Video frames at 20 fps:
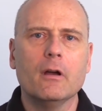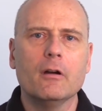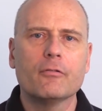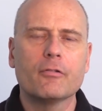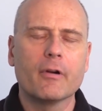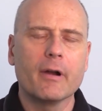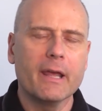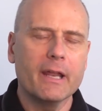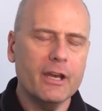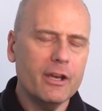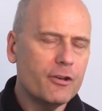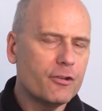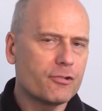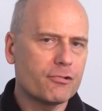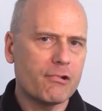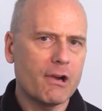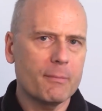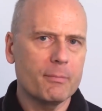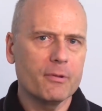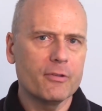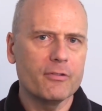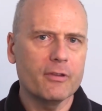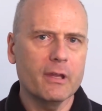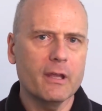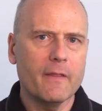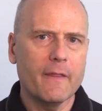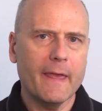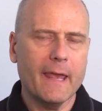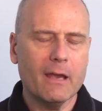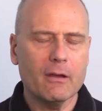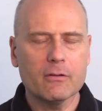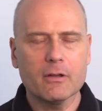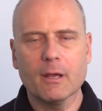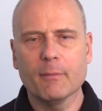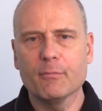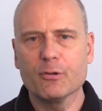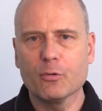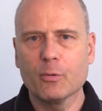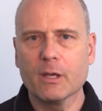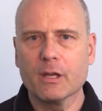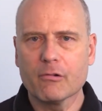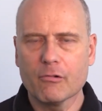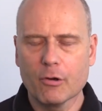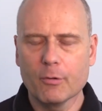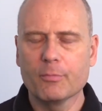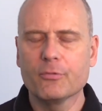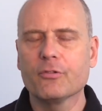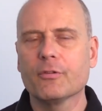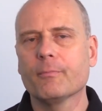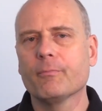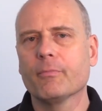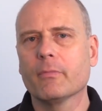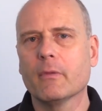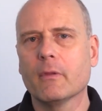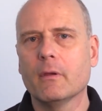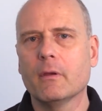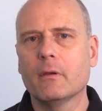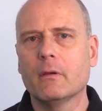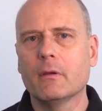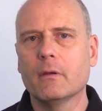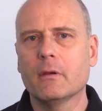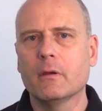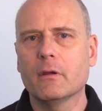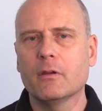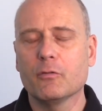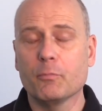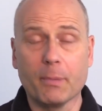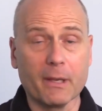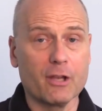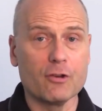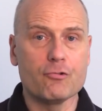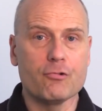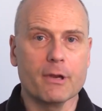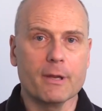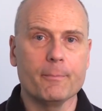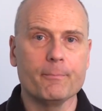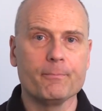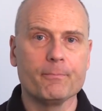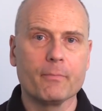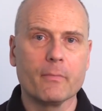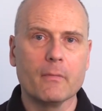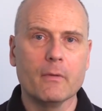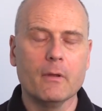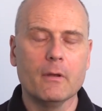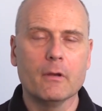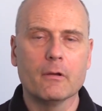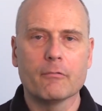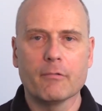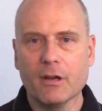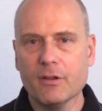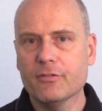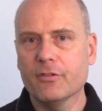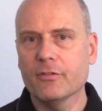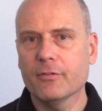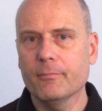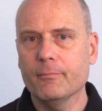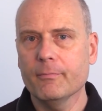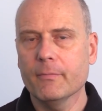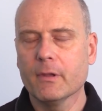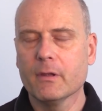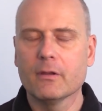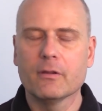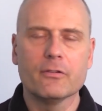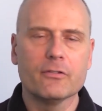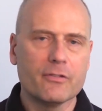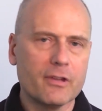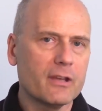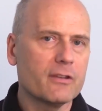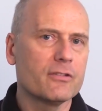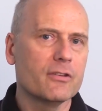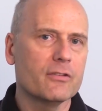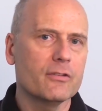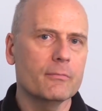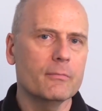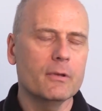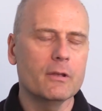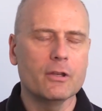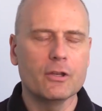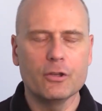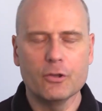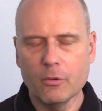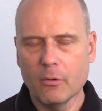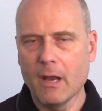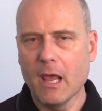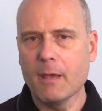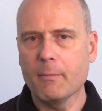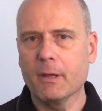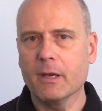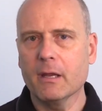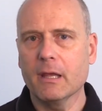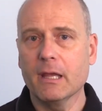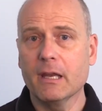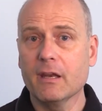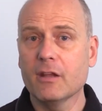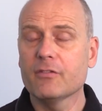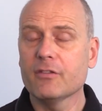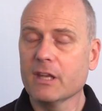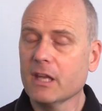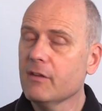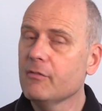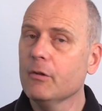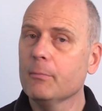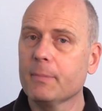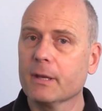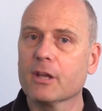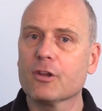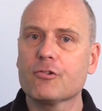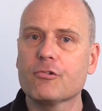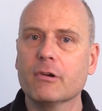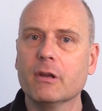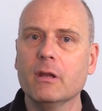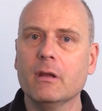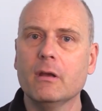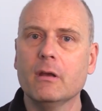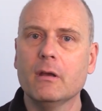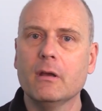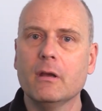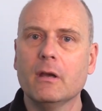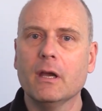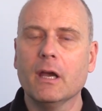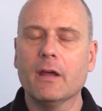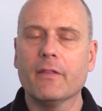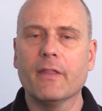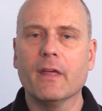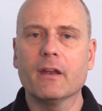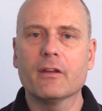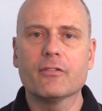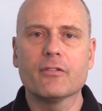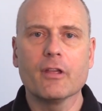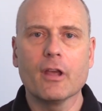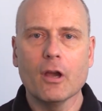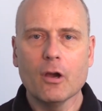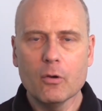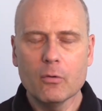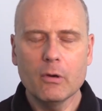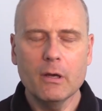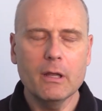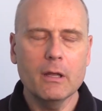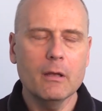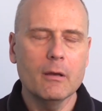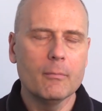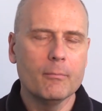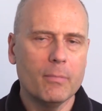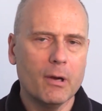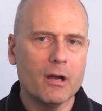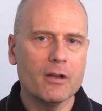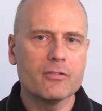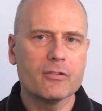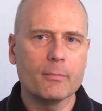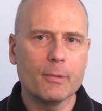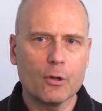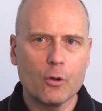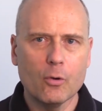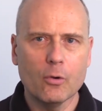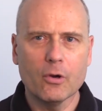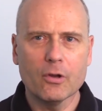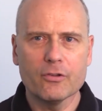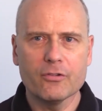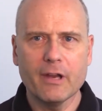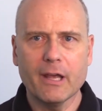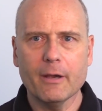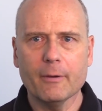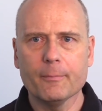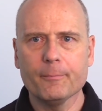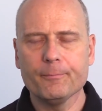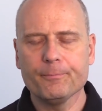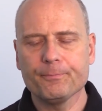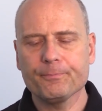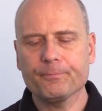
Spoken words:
for any discrepancy in the outcome between groups is bigotry. Racism, sexism, you name it, it is evil bigotry, and that is the only possible cause. Now,